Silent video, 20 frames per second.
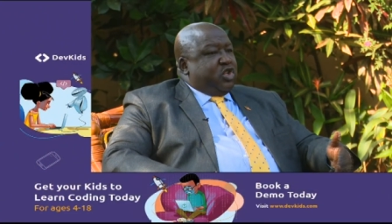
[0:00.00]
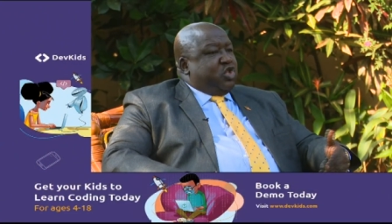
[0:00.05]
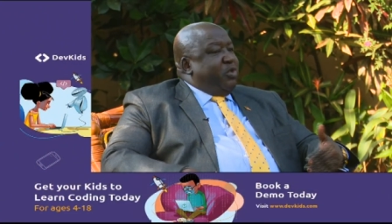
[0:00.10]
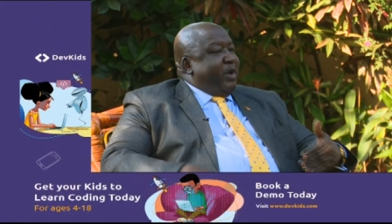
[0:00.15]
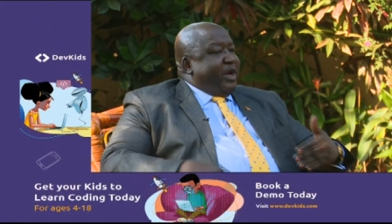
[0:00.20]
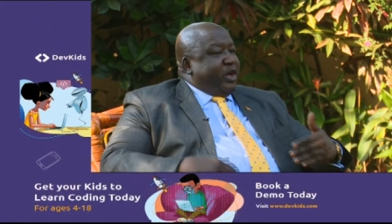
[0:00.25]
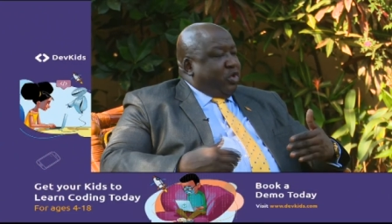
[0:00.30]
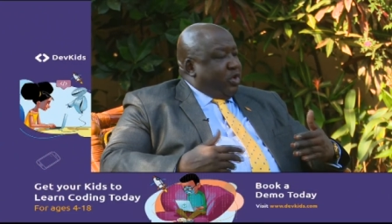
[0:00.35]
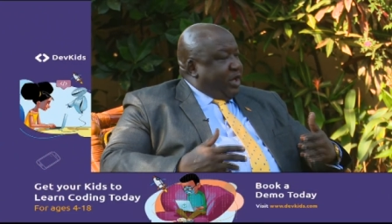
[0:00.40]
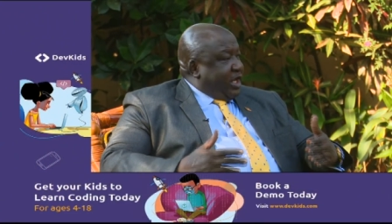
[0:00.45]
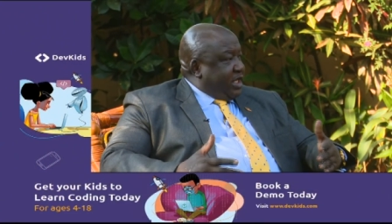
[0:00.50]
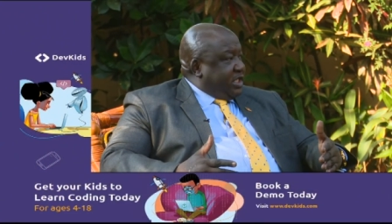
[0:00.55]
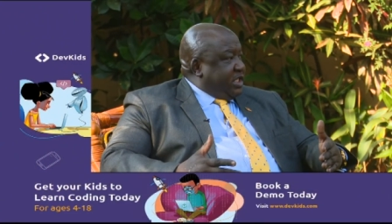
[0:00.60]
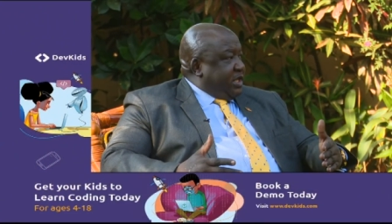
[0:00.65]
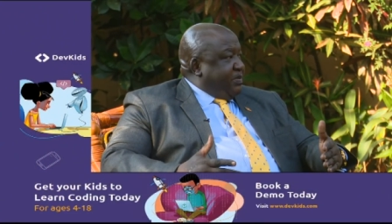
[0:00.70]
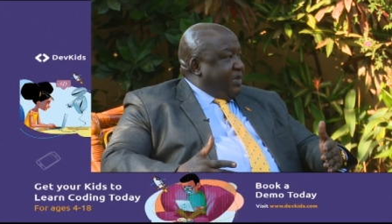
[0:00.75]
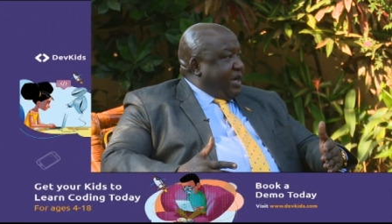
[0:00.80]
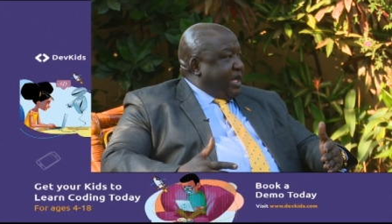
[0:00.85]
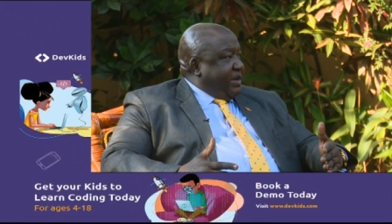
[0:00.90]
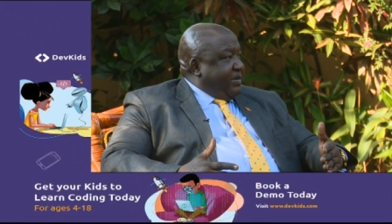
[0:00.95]
to my colleagues
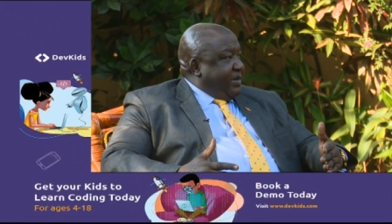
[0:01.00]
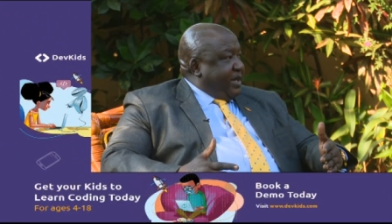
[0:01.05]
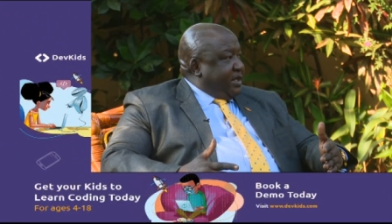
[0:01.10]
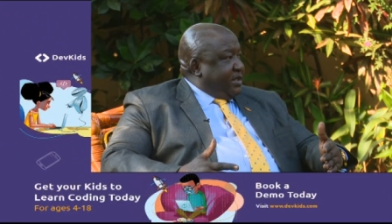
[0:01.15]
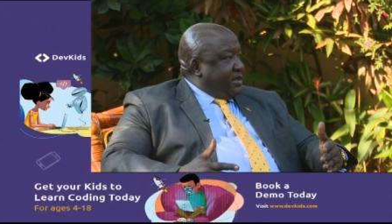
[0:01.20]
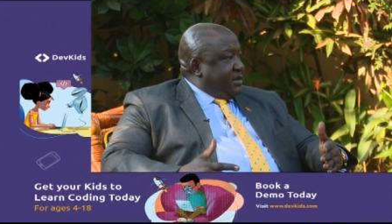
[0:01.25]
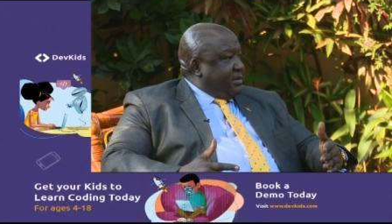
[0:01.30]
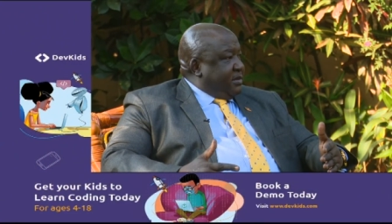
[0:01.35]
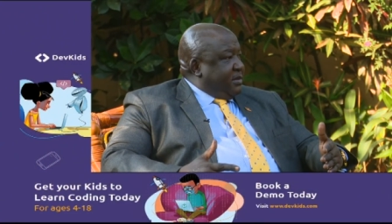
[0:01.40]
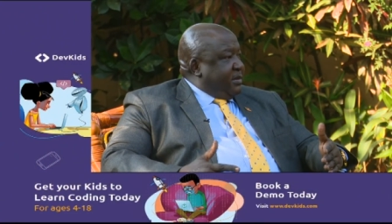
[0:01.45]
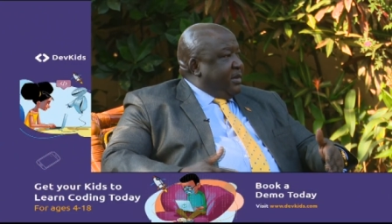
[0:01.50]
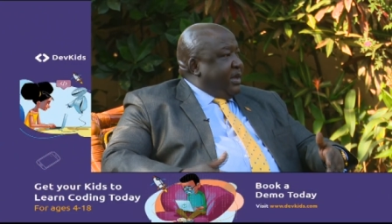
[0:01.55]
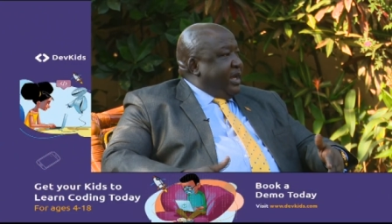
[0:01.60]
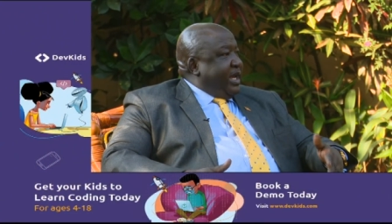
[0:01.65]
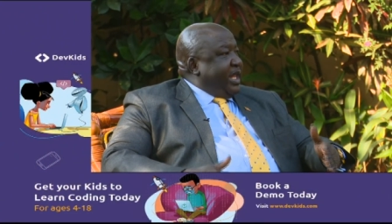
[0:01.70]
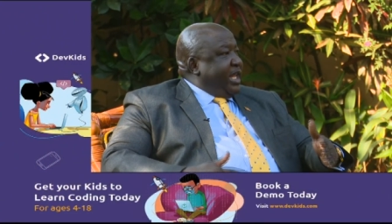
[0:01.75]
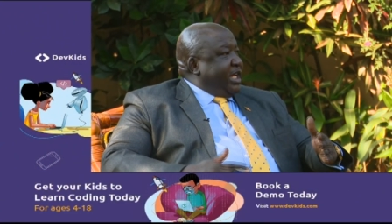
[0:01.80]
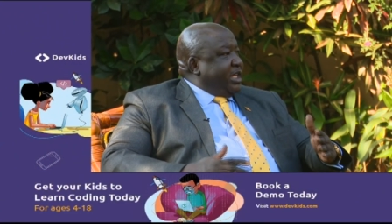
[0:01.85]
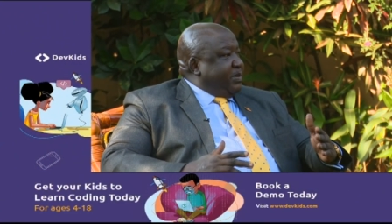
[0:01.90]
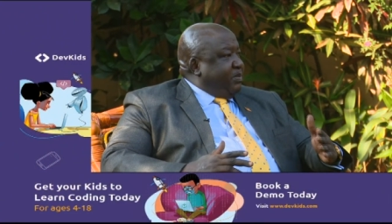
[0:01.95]
in Parliament
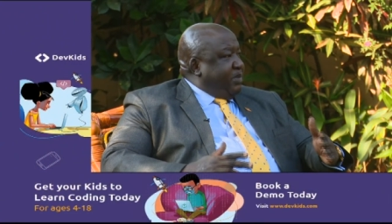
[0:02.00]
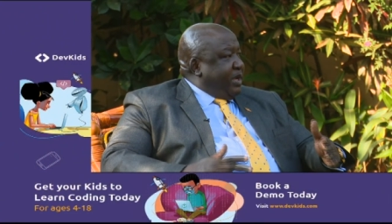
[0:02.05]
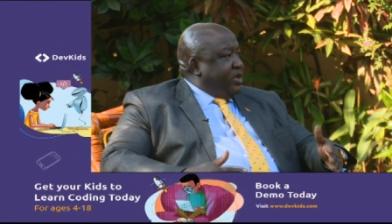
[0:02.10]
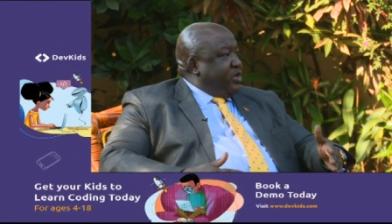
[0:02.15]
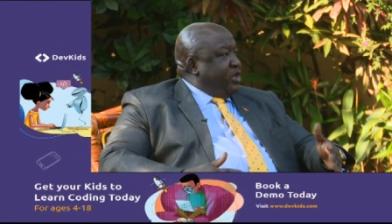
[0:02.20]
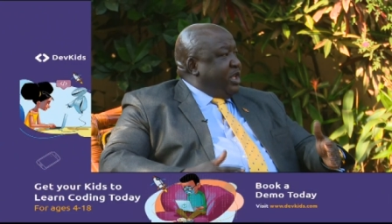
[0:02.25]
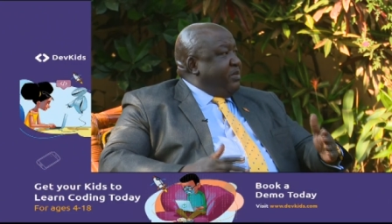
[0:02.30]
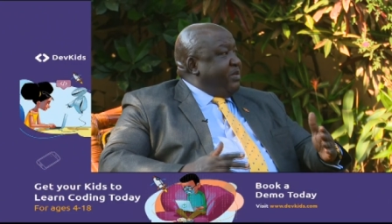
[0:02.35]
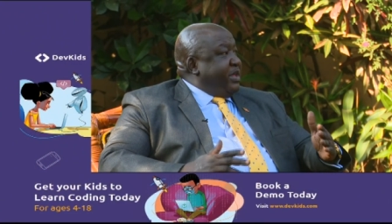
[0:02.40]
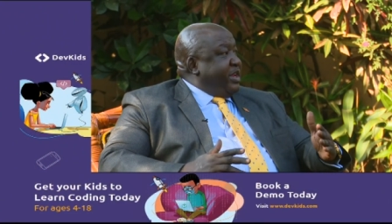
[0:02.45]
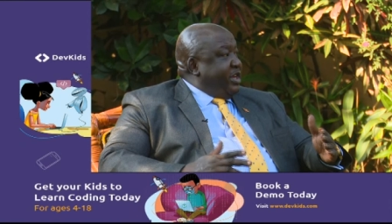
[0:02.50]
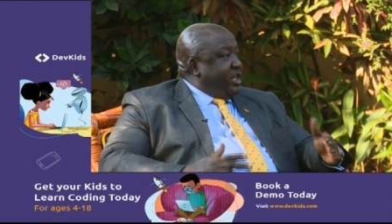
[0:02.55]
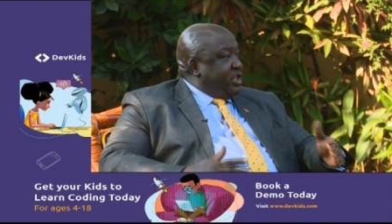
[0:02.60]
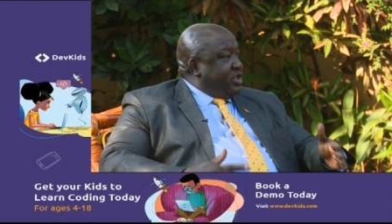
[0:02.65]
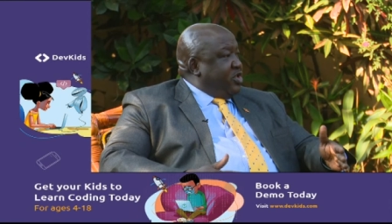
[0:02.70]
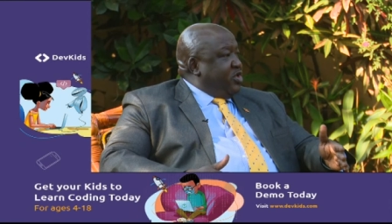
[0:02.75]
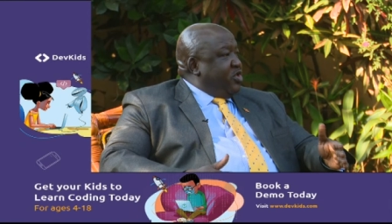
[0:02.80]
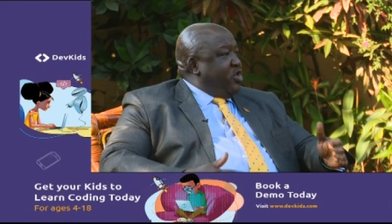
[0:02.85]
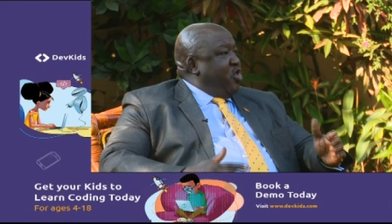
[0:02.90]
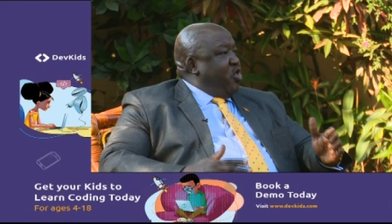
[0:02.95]
and explain to them the
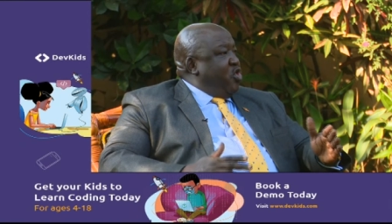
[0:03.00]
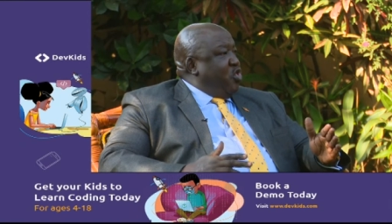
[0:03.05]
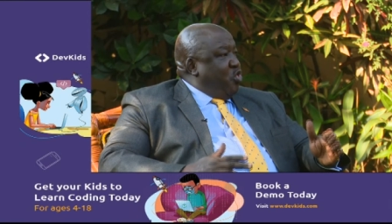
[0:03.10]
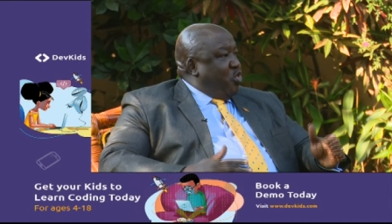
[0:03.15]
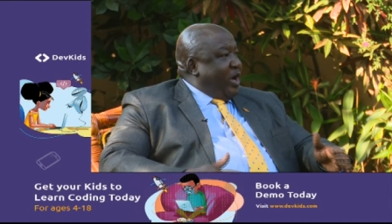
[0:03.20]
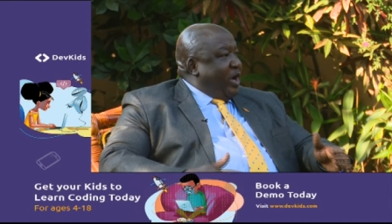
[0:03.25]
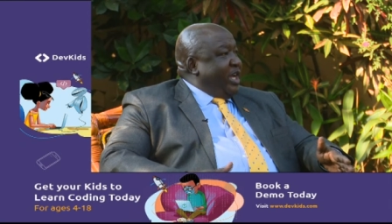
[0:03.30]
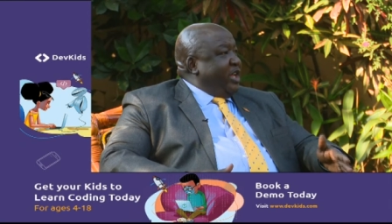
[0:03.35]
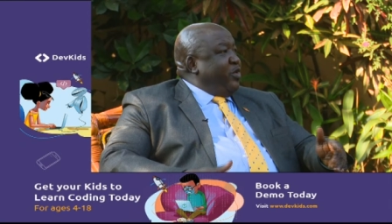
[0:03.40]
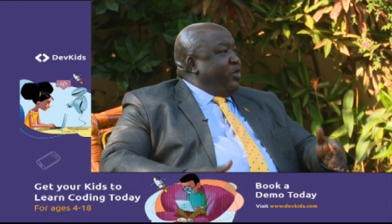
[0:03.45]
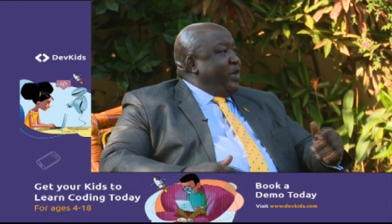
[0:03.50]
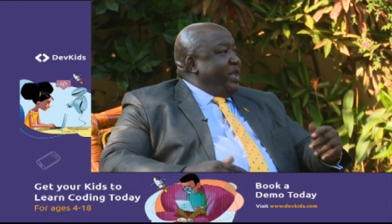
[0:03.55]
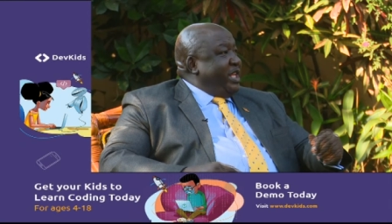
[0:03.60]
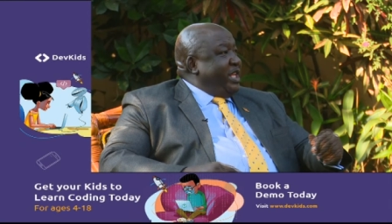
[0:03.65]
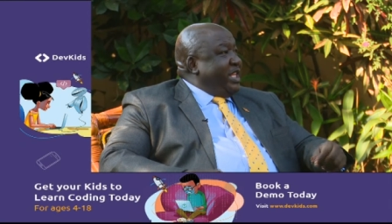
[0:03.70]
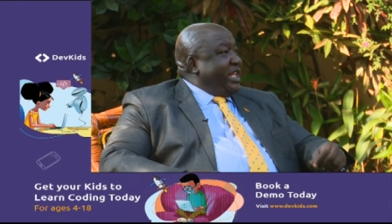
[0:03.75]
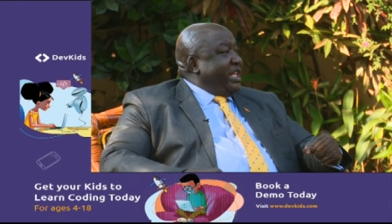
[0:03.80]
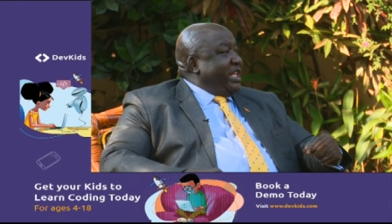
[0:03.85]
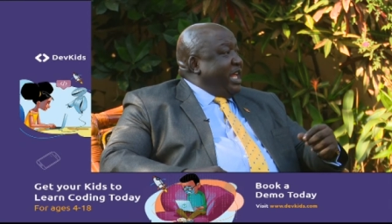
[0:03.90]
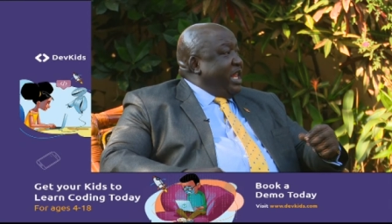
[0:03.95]
reason why we
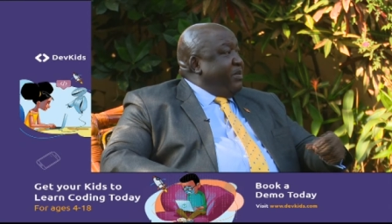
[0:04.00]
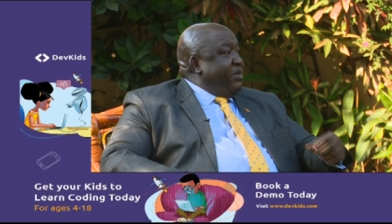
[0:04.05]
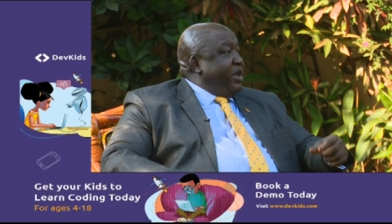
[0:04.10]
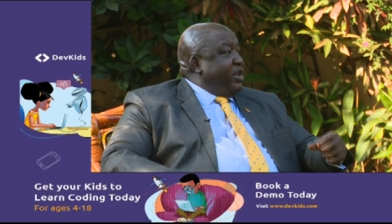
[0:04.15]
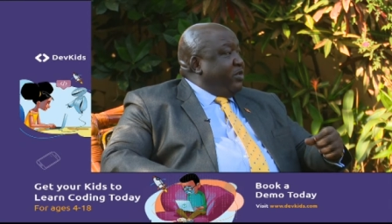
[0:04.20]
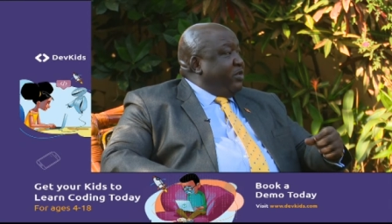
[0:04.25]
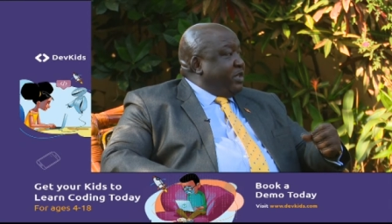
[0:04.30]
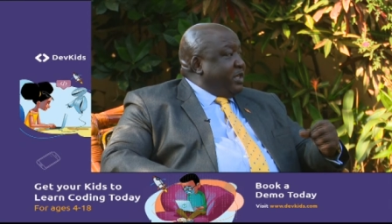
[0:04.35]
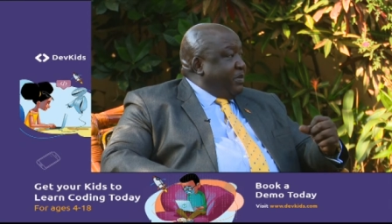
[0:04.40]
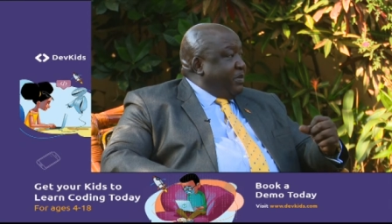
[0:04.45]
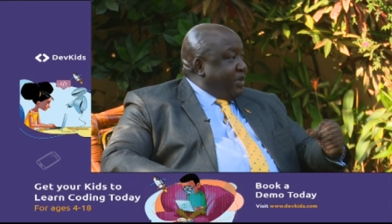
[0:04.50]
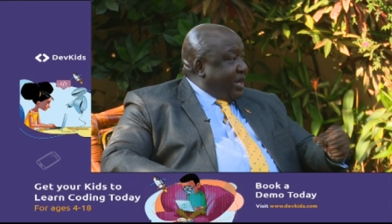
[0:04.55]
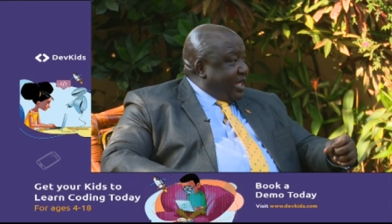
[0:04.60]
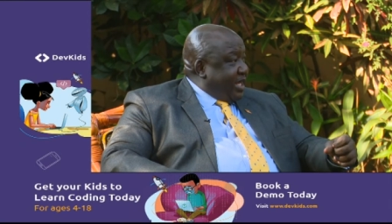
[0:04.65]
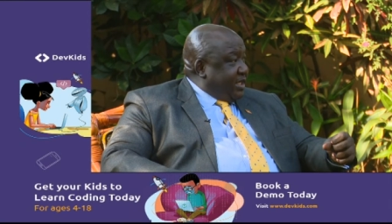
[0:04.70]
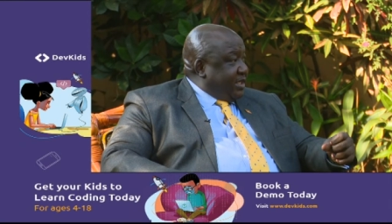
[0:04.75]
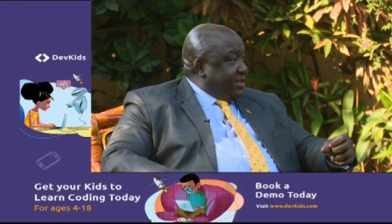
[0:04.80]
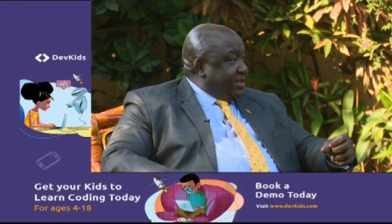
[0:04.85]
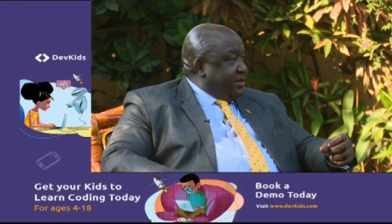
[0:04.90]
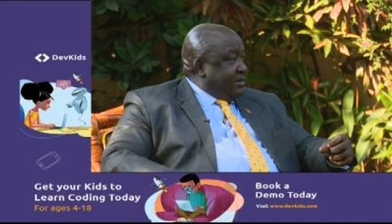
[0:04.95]
need that element of
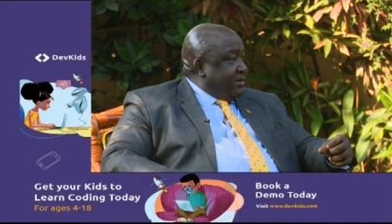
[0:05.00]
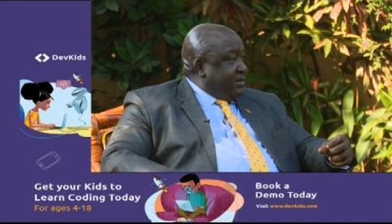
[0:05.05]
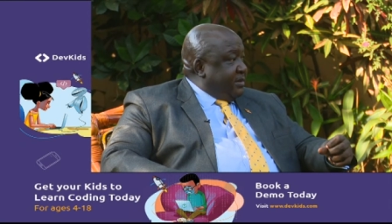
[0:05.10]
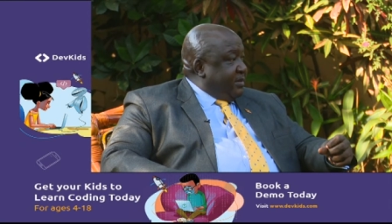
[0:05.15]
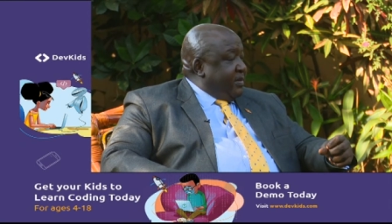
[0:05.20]
surprise.